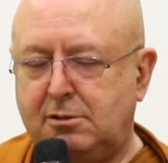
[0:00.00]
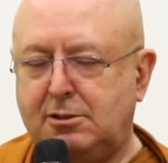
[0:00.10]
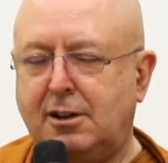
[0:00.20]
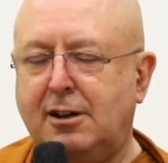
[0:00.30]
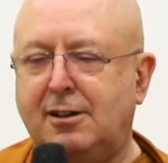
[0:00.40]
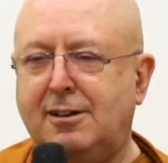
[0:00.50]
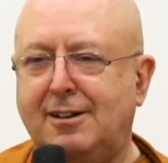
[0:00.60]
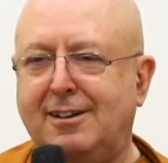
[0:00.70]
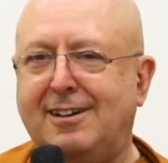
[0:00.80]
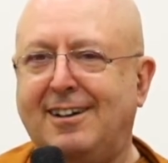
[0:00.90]
Shut,
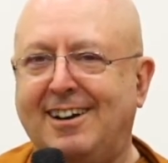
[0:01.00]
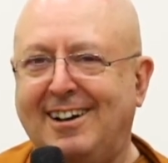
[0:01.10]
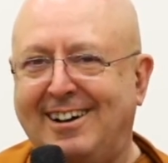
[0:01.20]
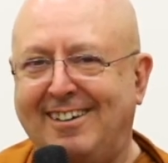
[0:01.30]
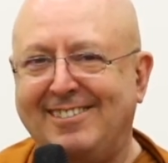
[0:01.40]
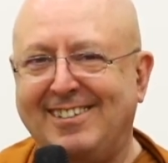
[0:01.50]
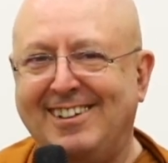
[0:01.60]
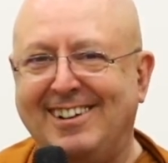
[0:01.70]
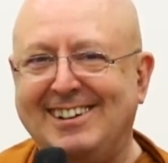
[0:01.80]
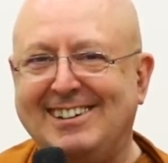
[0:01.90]

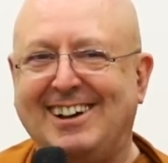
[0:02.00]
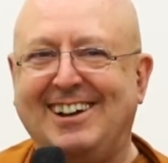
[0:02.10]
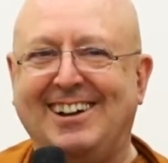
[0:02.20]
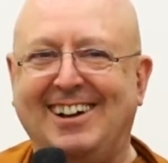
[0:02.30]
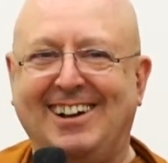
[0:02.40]
up.